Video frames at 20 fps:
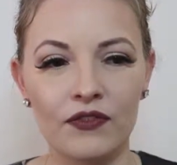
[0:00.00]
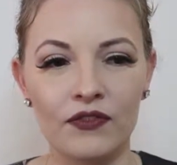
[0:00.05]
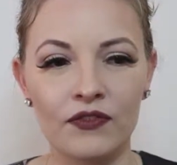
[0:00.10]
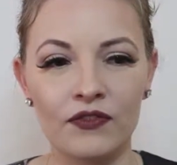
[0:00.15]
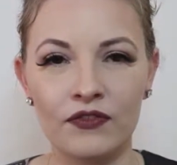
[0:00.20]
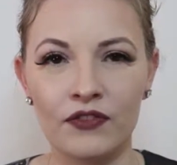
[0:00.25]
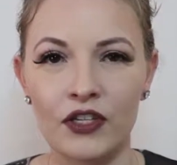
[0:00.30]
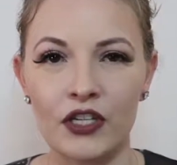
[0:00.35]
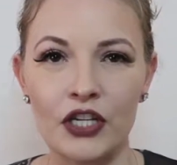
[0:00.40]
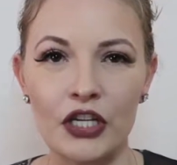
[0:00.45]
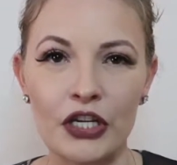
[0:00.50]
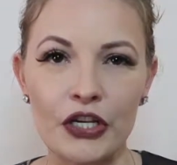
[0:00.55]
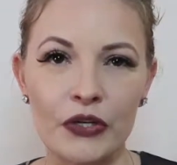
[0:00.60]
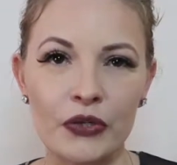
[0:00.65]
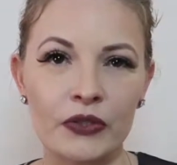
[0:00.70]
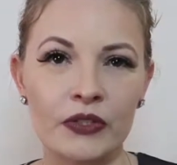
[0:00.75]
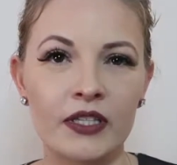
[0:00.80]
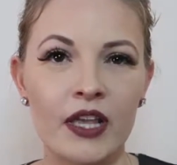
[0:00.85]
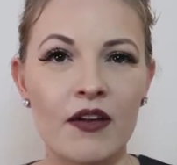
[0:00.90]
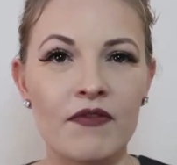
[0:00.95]

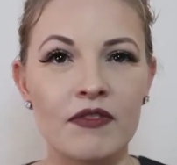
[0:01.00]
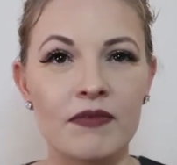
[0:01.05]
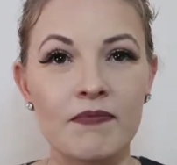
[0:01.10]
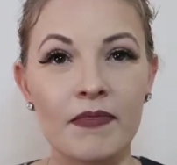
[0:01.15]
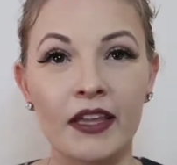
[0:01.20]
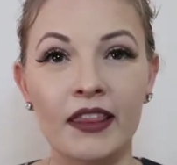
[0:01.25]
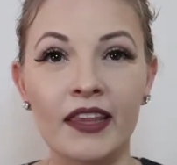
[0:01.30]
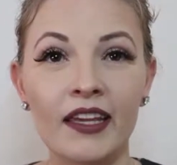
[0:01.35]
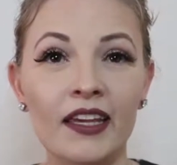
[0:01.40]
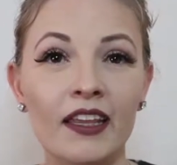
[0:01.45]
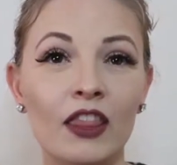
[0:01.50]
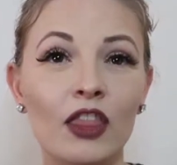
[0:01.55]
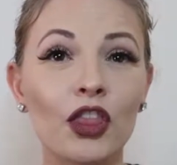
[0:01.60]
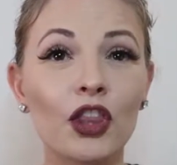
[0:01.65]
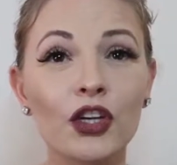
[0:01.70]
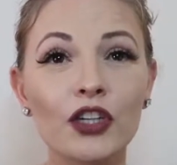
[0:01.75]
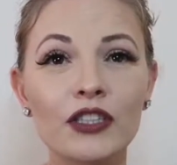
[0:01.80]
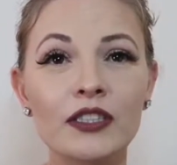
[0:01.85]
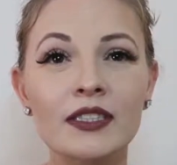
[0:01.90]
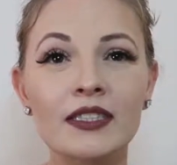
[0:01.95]
videos every Monday and
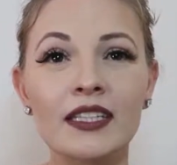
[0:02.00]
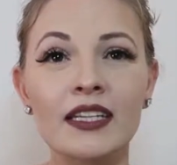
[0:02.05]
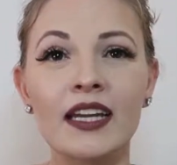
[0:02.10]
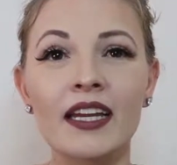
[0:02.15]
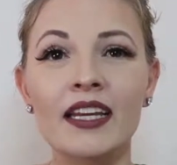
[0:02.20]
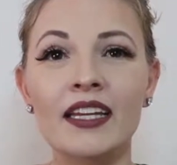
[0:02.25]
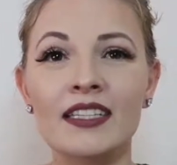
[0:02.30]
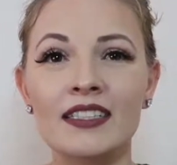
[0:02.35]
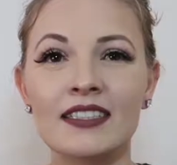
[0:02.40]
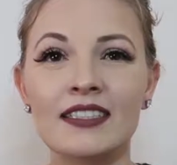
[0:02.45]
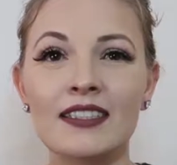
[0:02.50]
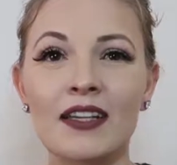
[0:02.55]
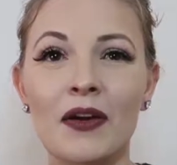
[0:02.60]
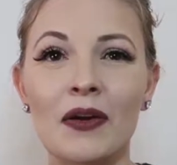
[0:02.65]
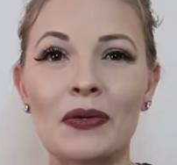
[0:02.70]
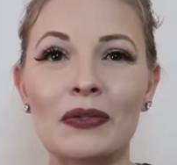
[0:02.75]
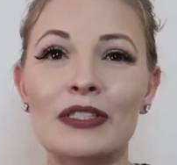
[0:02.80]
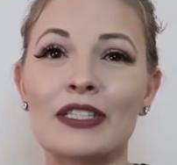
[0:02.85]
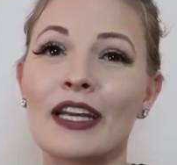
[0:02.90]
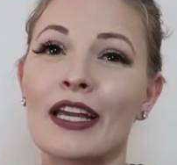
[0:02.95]
Thursday.
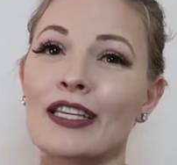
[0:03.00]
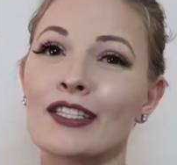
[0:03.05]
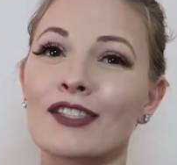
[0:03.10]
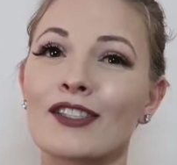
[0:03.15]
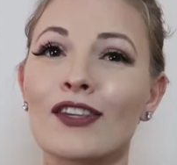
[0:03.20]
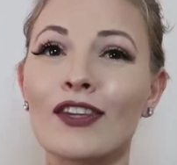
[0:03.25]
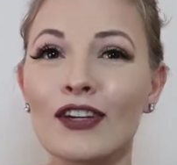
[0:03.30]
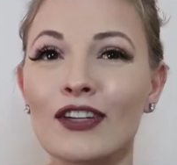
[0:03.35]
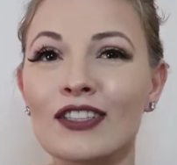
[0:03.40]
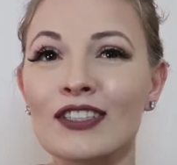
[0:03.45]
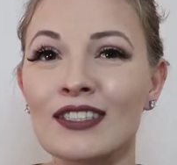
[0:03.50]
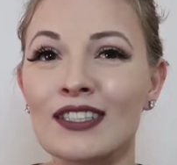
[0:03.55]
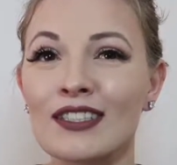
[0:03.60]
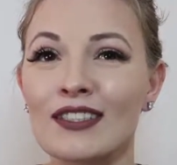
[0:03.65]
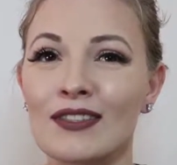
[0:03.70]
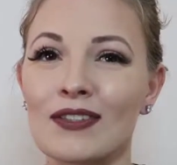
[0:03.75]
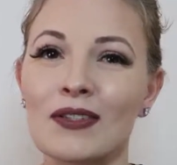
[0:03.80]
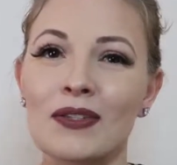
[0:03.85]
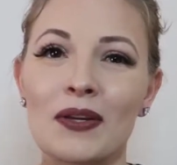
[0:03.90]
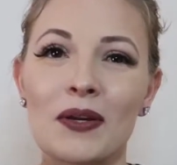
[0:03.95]
So today's Thursday,
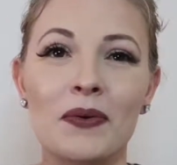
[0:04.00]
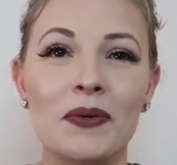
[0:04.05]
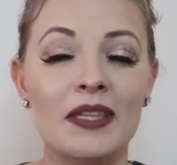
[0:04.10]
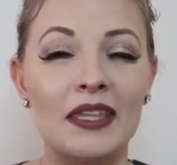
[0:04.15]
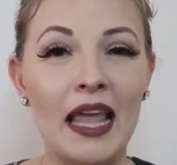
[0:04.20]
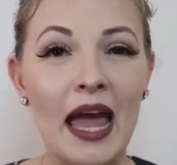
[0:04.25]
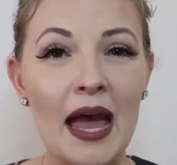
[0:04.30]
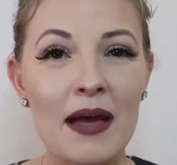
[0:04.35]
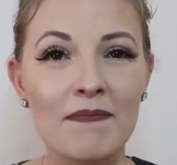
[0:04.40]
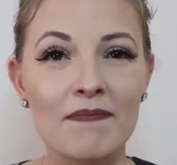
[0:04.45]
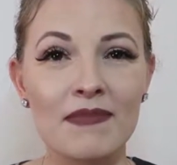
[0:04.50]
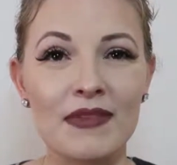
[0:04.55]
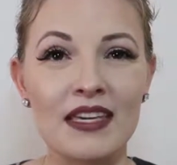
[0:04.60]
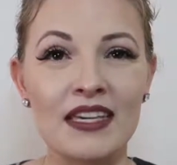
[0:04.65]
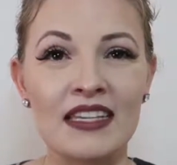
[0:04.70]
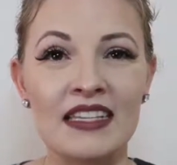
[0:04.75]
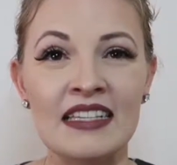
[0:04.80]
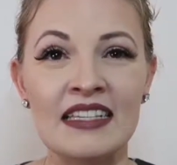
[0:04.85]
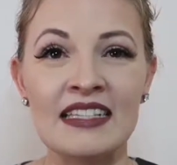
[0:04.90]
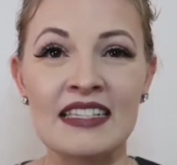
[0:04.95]
so you know what that
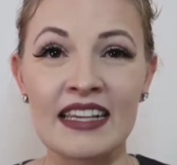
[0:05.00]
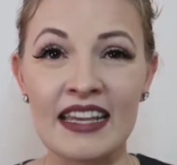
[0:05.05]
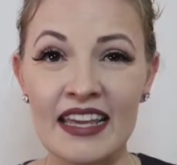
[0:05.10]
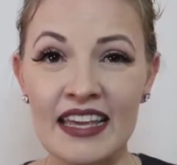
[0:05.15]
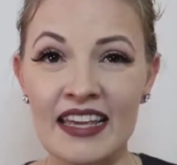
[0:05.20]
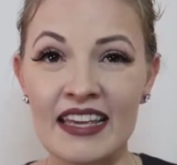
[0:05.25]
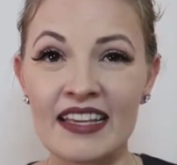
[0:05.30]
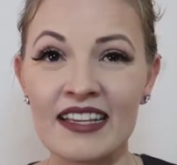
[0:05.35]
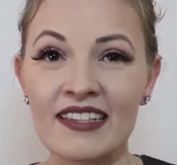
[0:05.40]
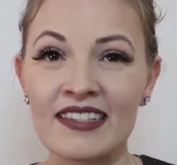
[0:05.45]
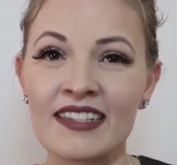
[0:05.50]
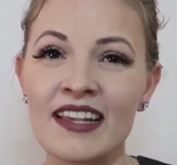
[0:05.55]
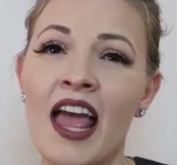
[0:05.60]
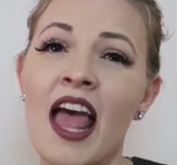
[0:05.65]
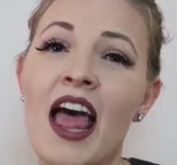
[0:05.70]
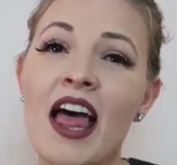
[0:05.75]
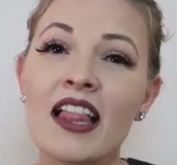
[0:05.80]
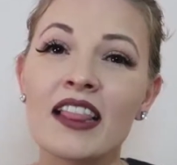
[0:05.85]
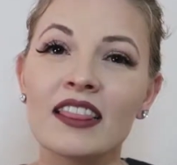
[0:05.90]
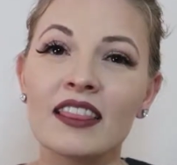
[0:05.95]
means. It's
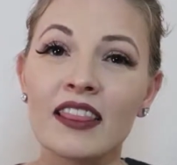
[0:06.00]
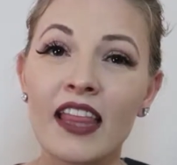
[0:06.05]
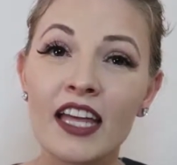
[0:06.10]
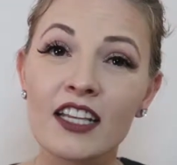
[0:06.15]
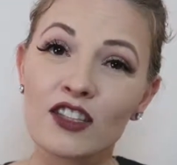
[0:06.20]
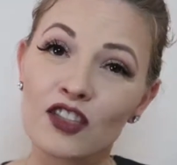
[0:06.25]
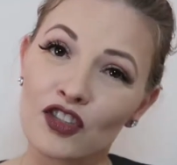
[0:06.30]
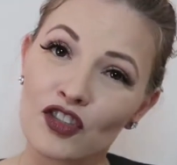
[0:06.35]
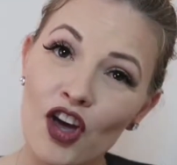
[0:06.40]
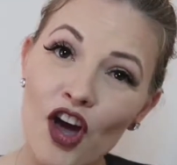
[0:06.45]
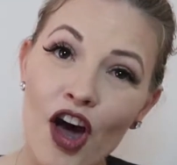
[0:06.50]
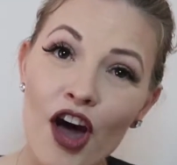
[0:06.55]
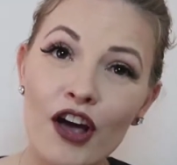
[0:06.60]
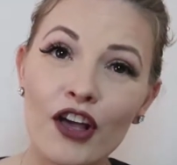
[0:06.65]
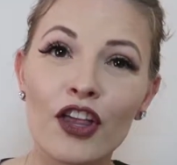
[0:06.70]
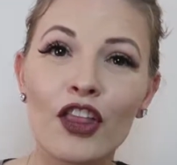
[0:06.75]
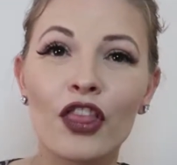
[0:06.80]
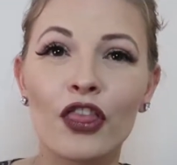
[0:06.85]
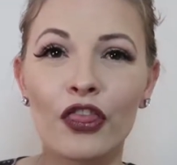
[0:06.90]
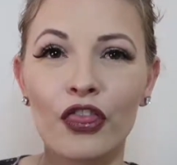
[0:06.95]
Let's
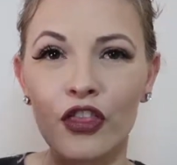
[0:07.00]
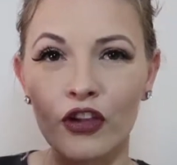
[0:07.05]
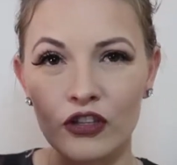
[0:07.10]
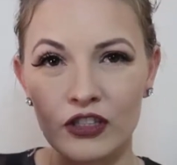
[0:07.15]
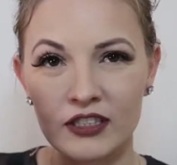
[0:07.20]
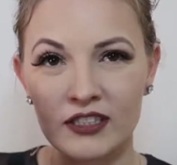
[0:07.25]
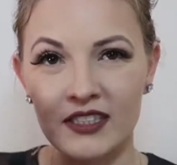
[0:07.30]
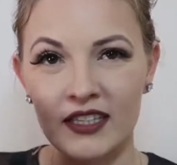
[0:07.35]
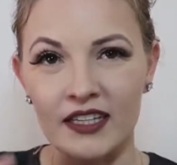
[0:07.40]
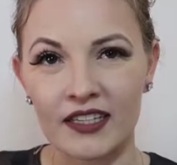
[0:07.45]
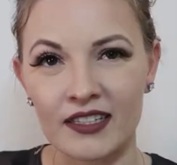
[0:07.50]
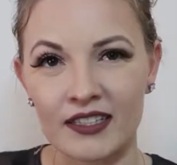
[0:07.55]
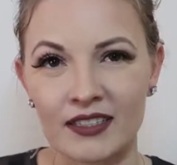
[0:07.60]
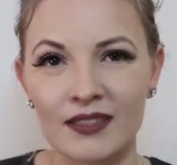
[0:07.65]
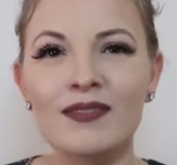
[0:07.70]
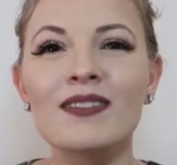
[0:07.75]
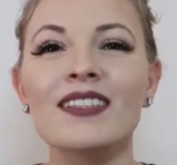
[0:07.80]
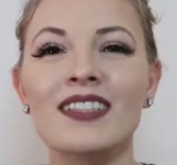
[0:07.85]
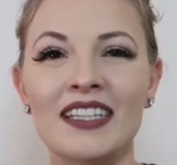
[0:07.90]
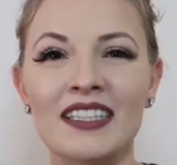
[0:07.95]
Talk Thursdays.
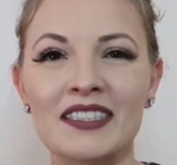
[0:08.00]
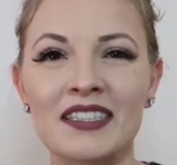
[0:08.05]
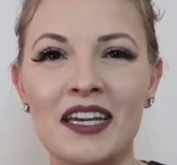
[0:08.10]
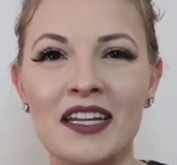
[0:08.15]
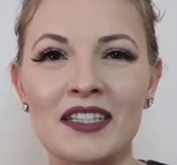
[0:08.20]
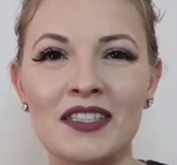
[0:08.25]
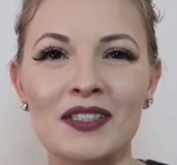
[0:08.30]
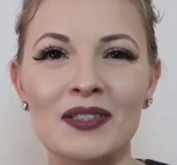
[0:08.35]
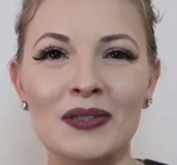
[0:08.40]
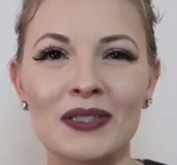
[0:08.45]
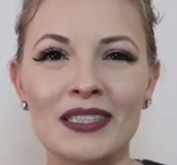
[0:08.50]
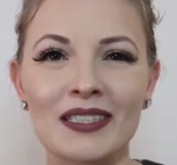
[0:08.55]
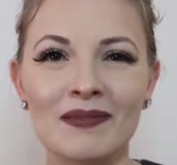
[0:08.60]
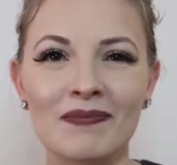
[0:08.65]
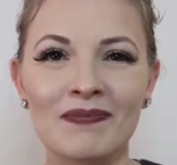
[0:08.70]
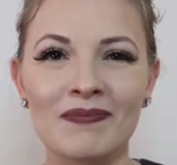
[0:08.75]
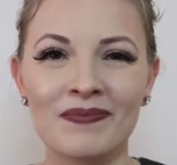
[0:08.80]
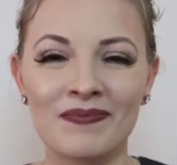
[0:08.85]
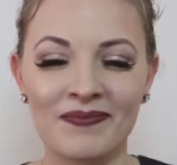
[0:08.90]
Let's get into it.